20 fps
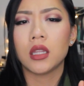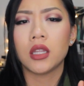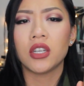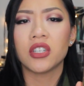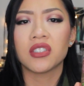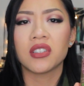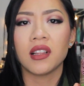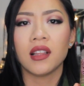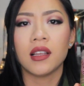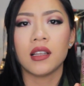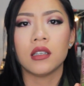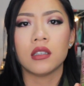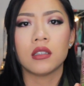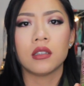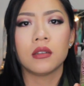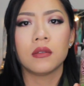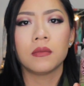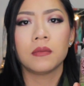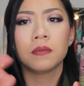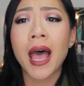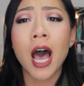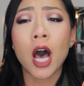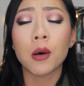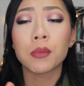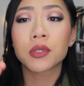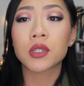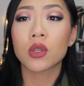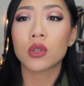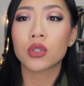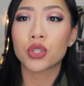There's a lint. It
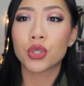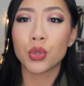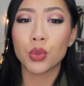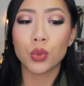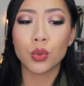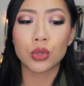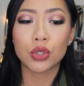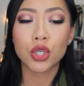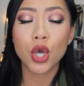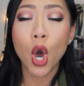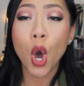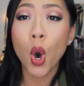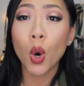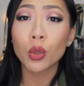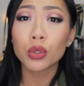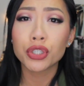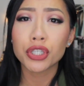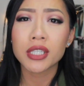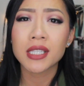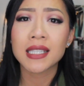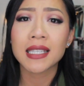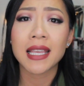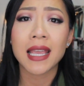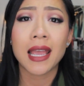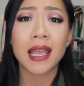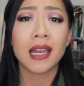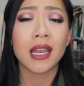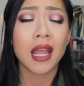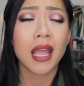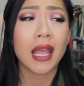helps to tone your
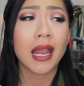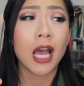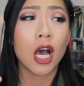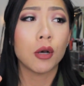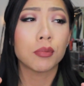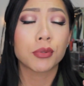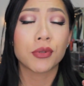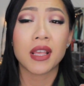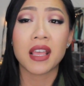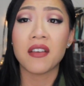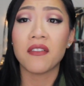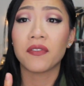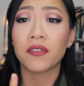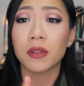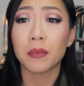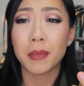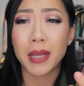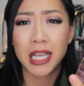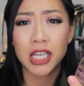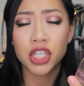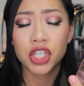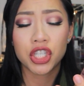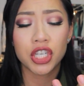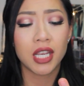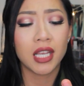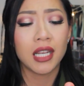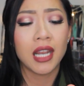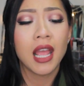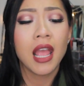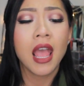skin, it helps with
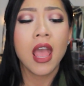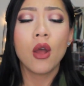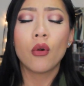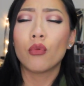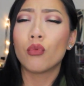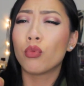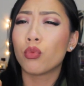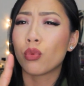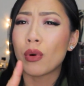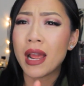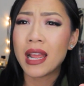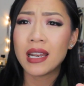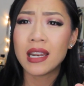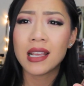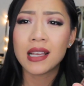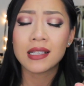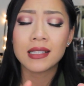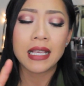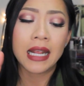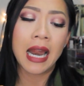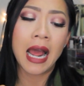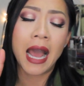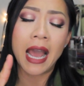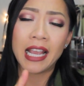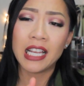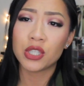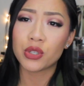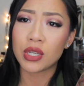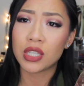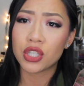inflammation, redness, it
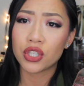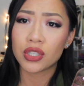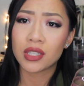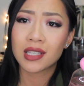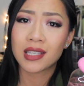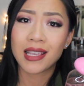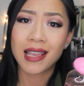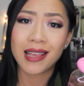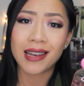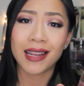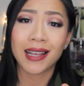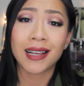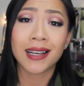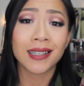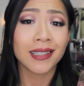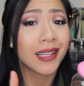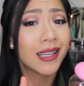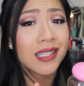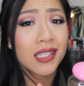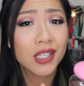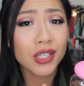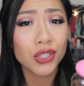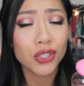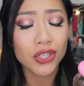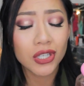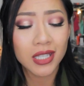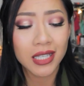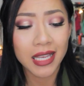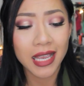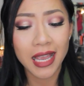hydrates your skin, it cleanses
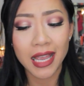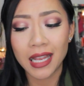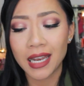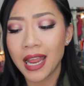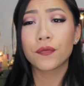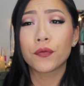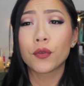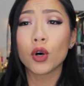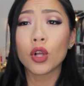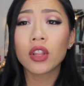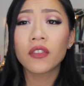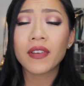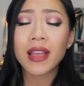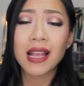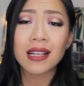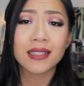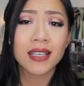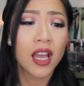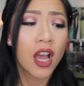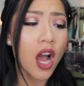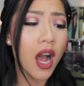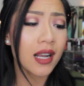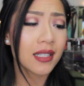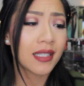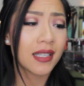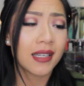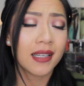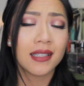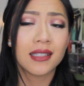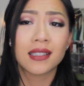your skin, full of
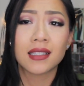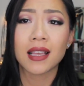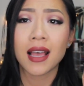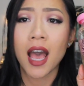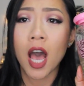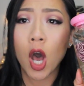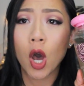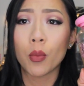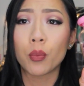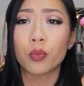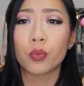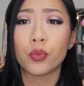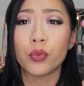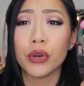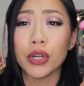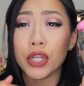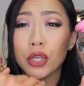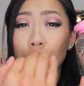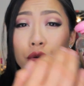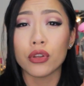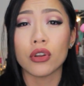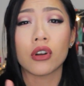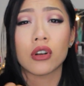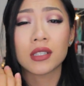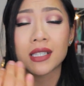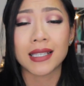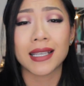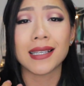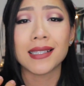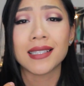antioxidants to help renew
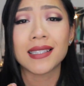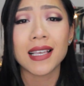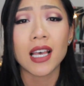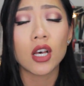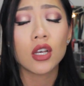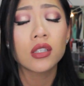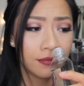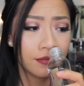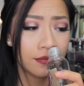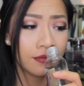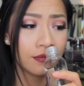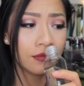your skin cells.